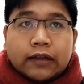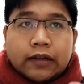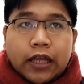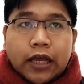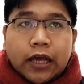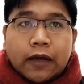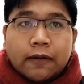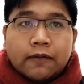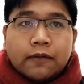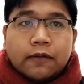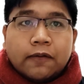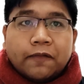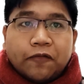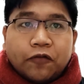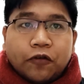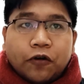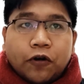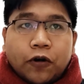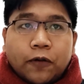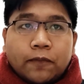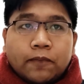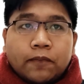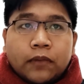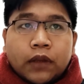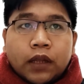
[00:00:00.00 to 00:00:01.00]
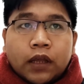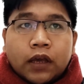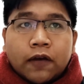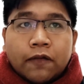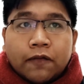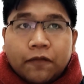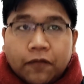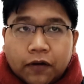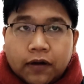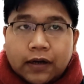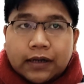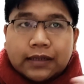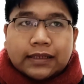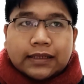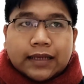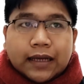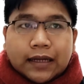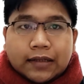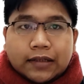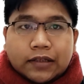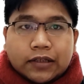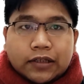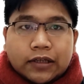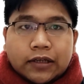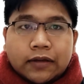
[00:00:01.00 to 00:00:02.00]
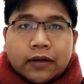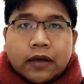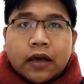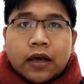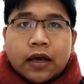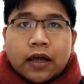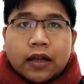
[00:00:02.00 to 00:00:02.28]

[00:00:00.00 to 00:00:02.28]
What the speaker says: debt from foreign country,